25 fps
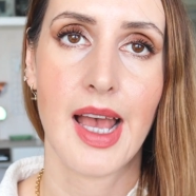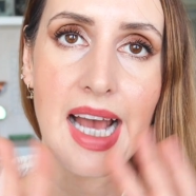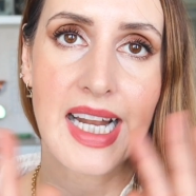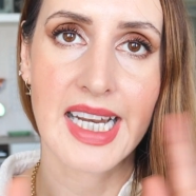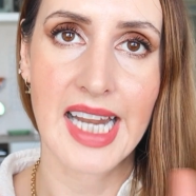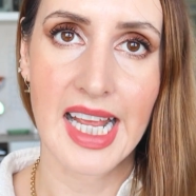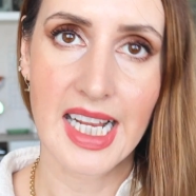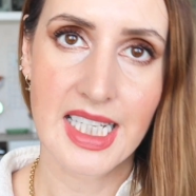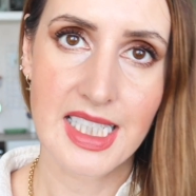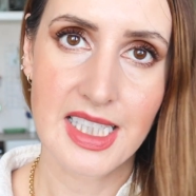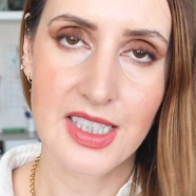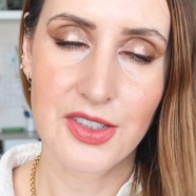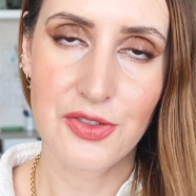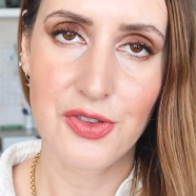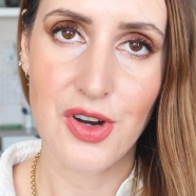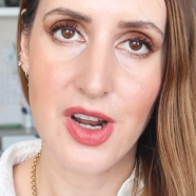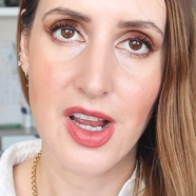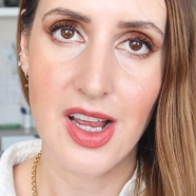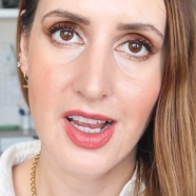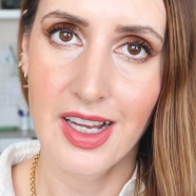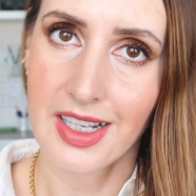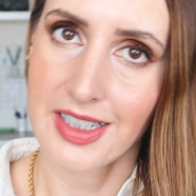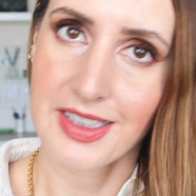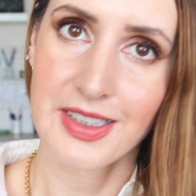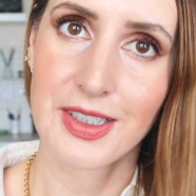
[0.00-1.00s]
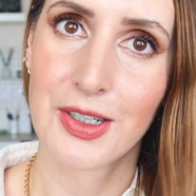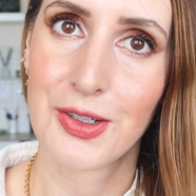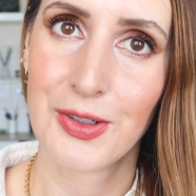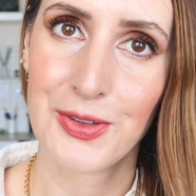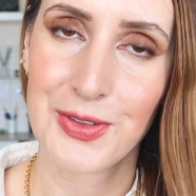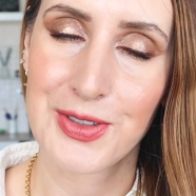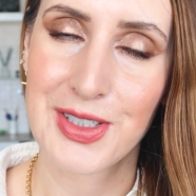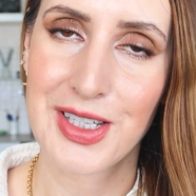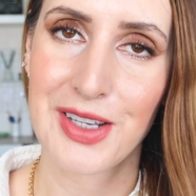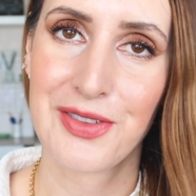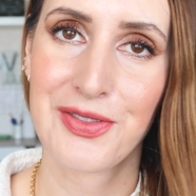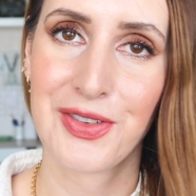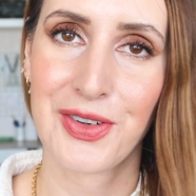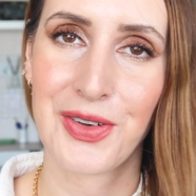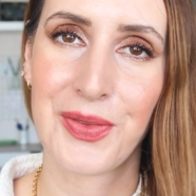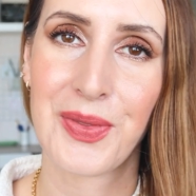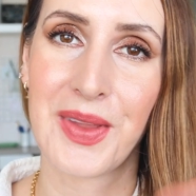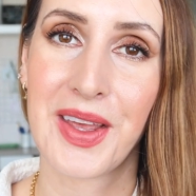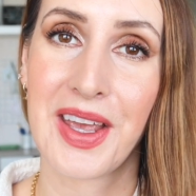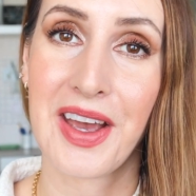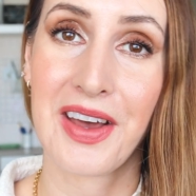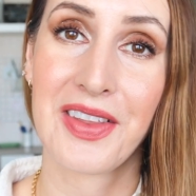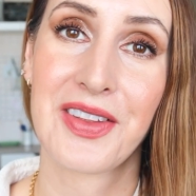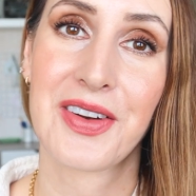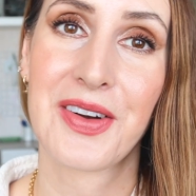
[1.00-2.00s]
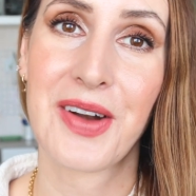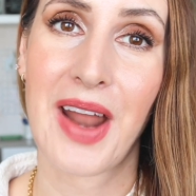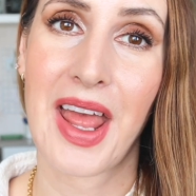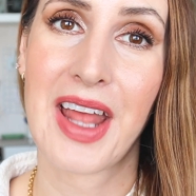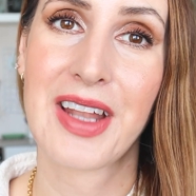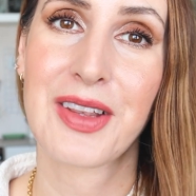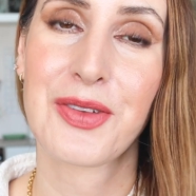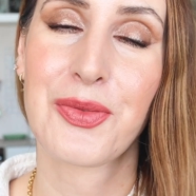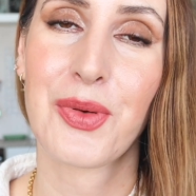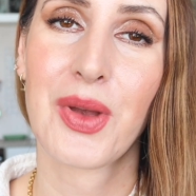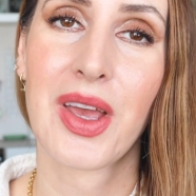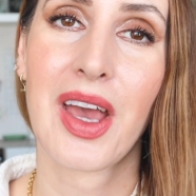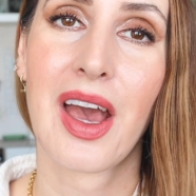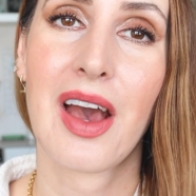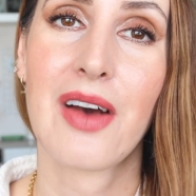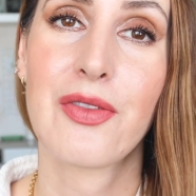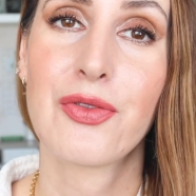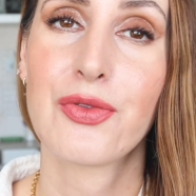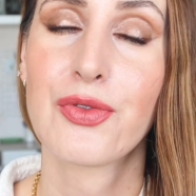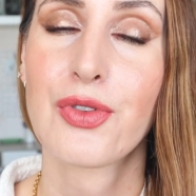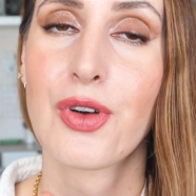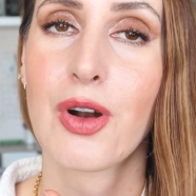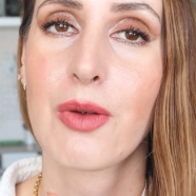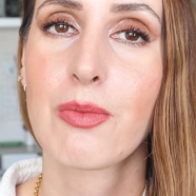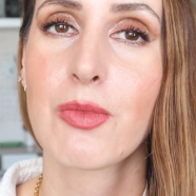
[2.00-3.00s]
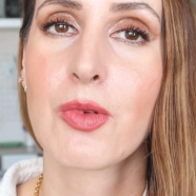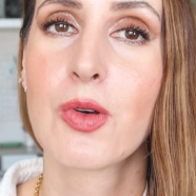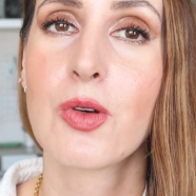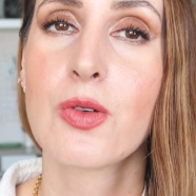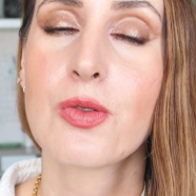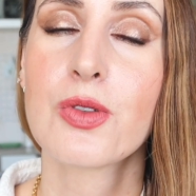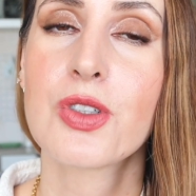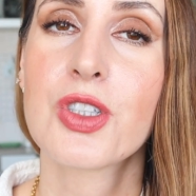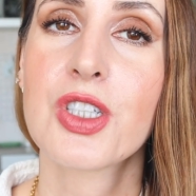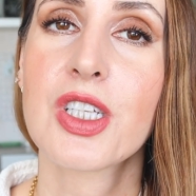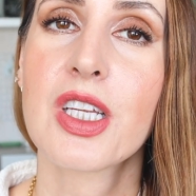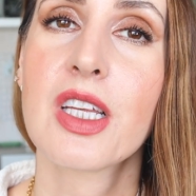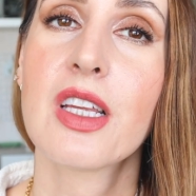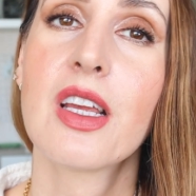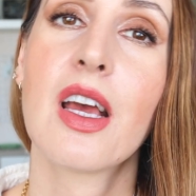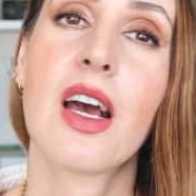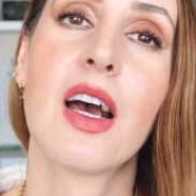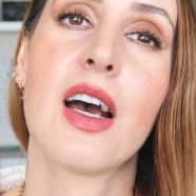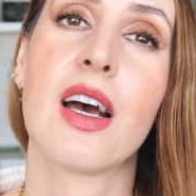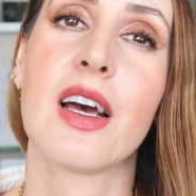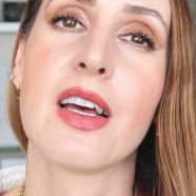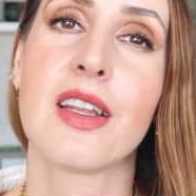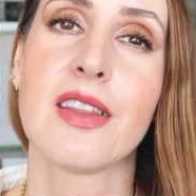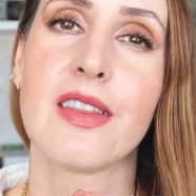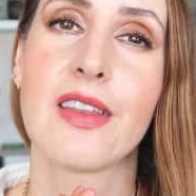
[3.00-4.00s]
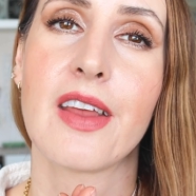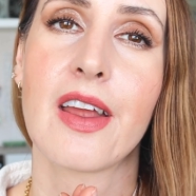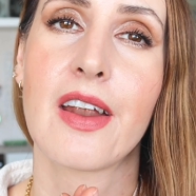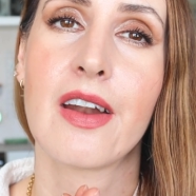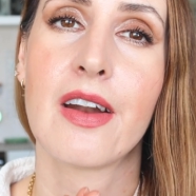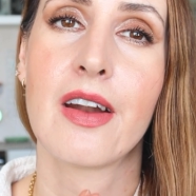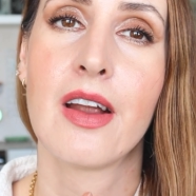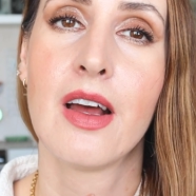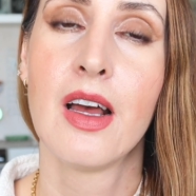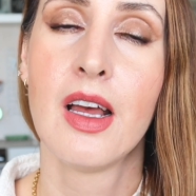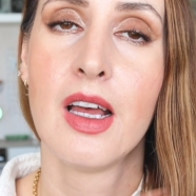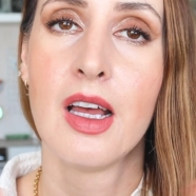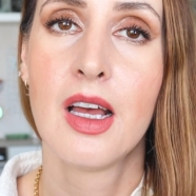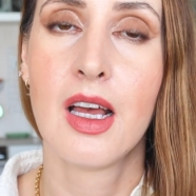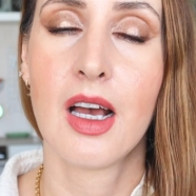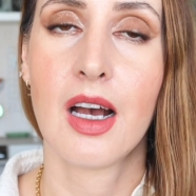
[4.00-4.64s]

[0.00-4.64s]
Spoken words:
An extra exclusive on the other end we have from Gucci and their